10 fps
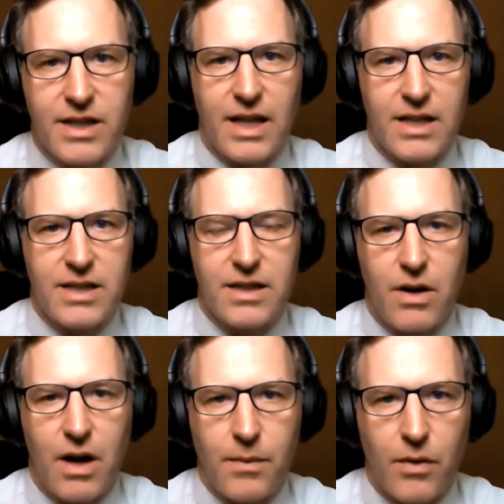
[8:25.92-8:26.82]
That's that's
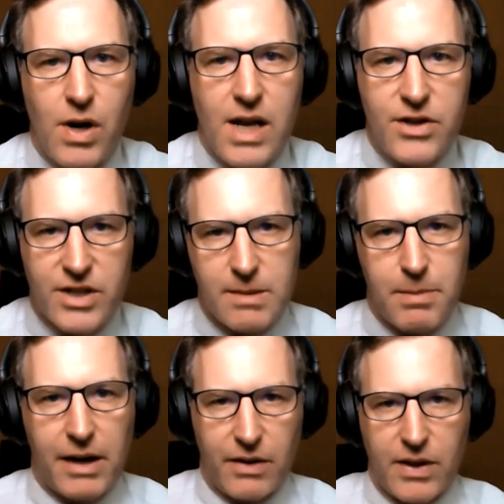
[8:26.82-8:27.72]
um, a really
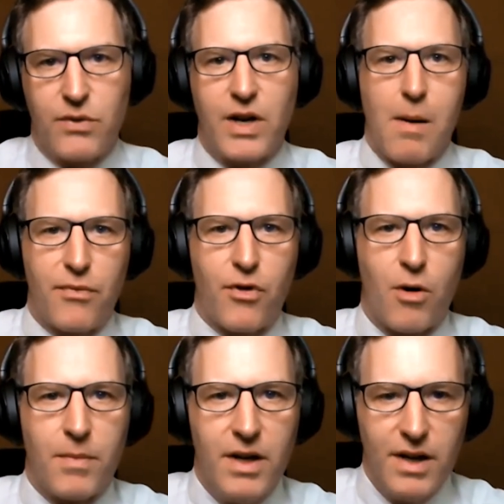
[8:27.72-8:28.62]
interesting background that you've come
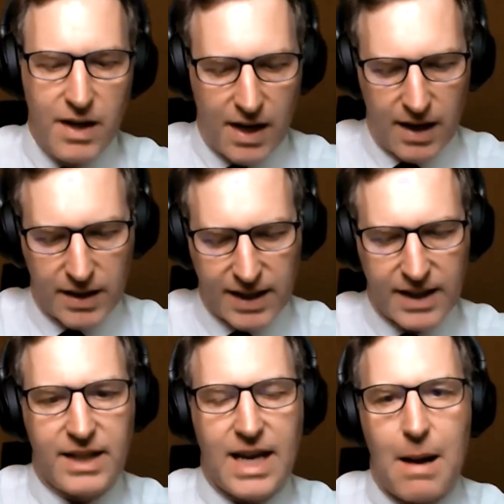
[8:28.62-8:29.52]
from uh,
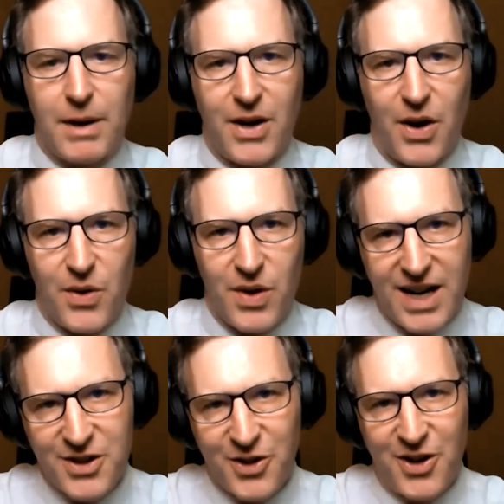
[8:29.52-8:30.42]
Cameco,
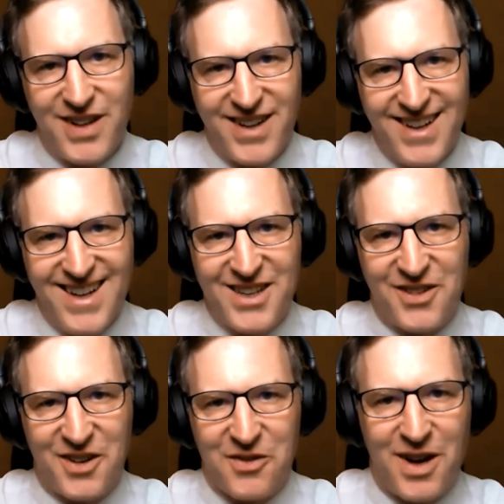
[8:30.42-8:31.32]
and your
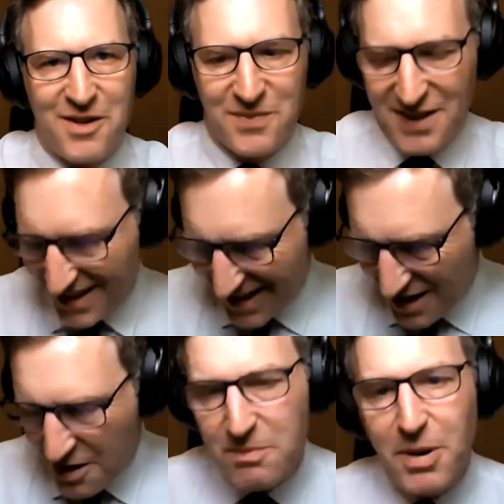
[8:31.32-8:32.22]
you kind of um,
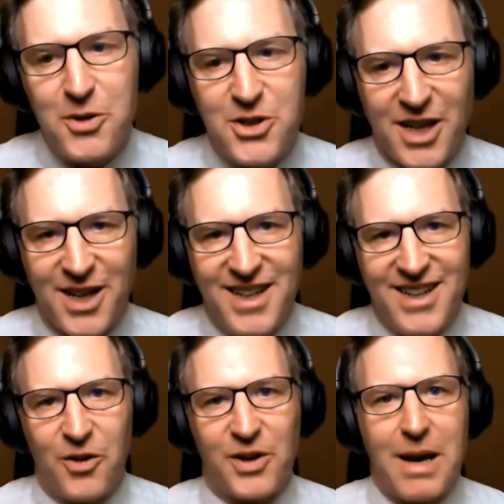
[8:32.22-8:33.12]
poacher
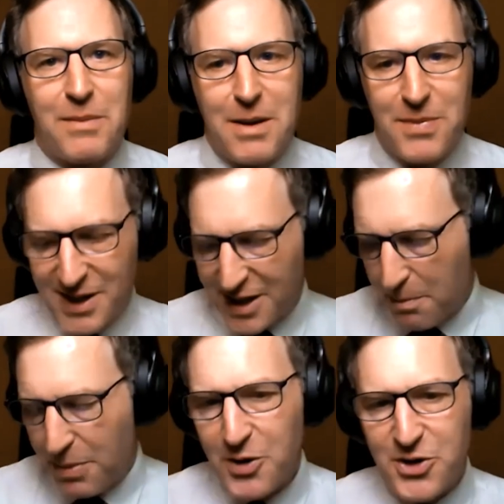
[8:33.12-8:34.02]
or gamekeeper
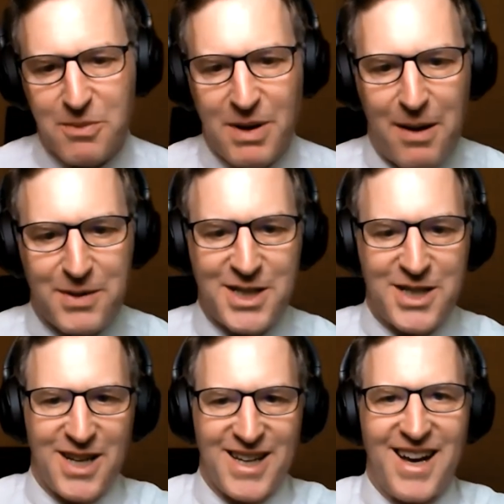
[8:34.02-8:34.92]
term, poacher perhaps
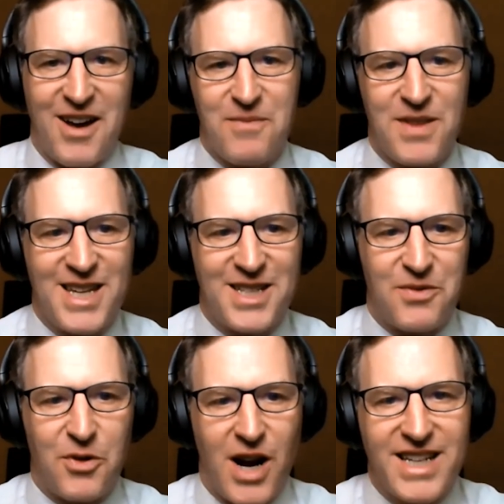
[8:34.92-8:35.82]
is the um, is
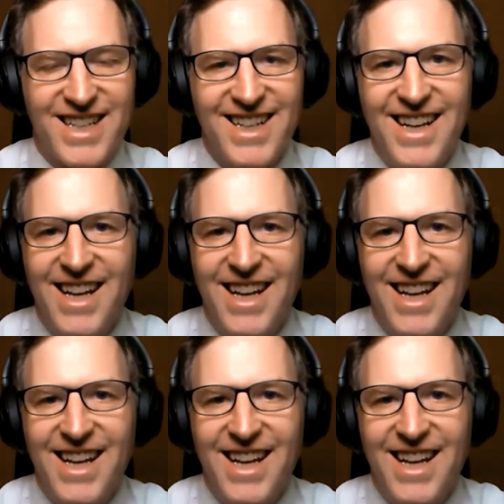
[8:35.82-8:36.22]
the phrase.